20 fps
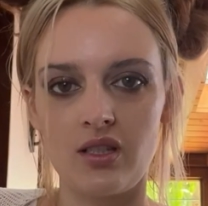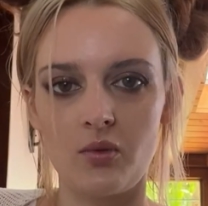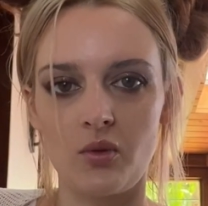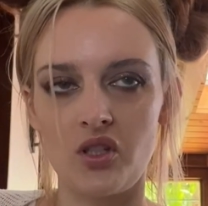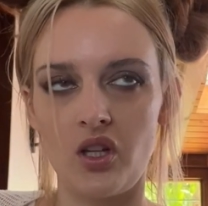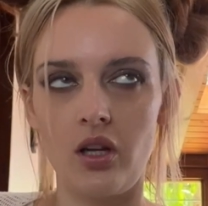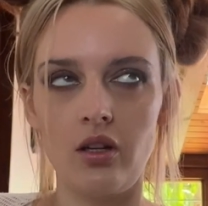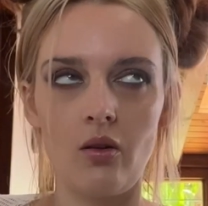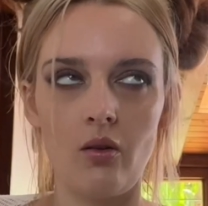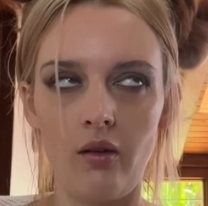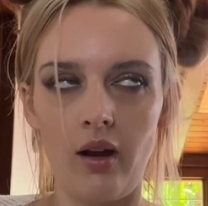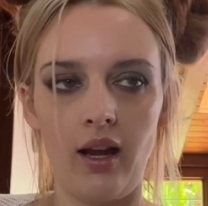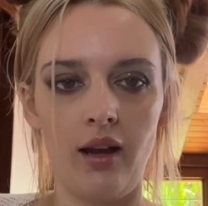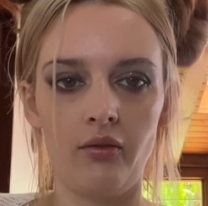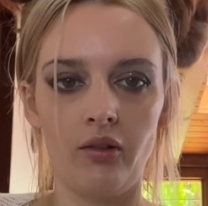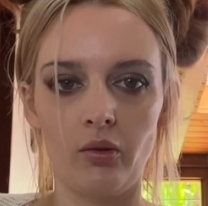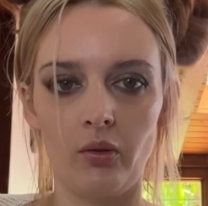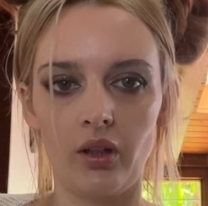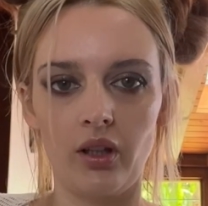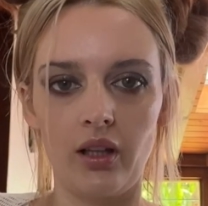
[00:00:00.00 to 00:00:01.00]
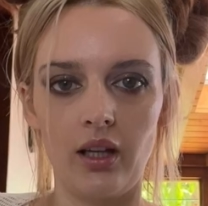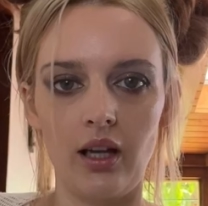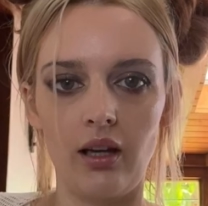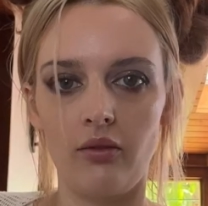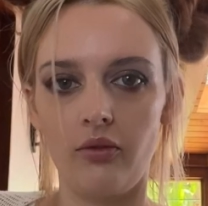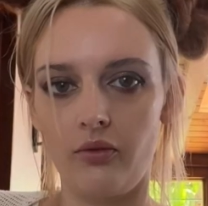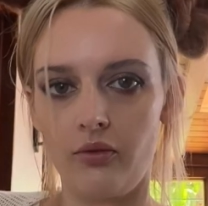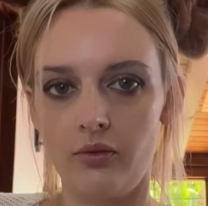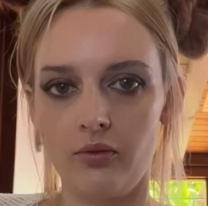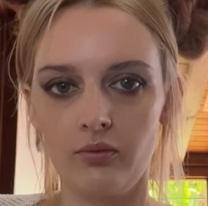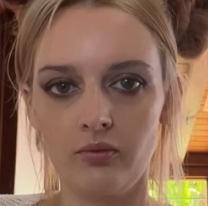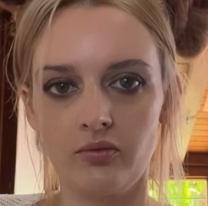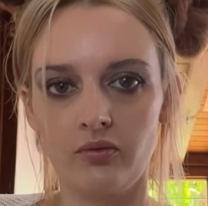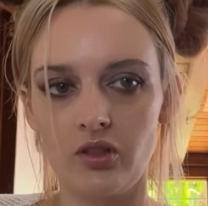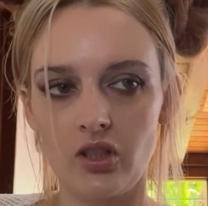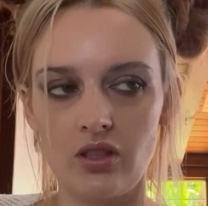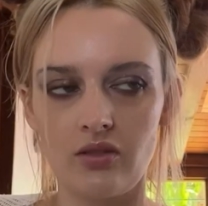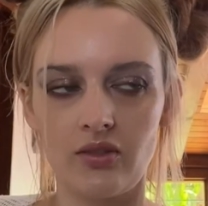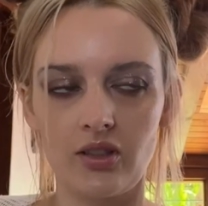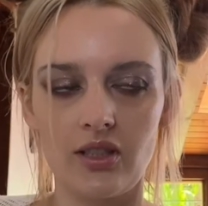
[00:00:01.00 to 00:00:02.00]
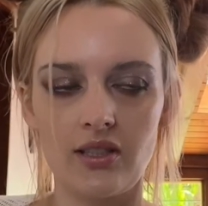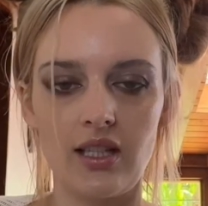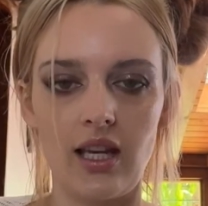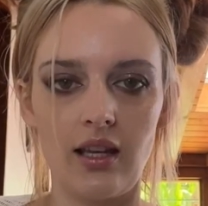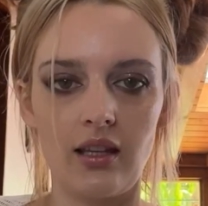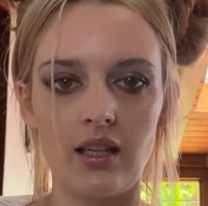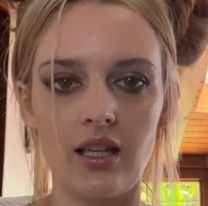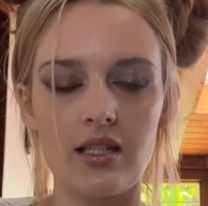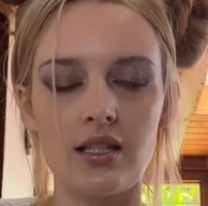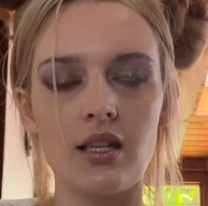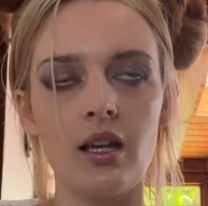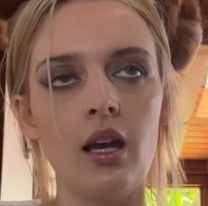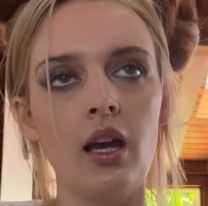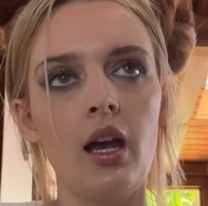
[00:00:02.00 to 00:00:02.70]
which I don't have in real life, just for the sake of this,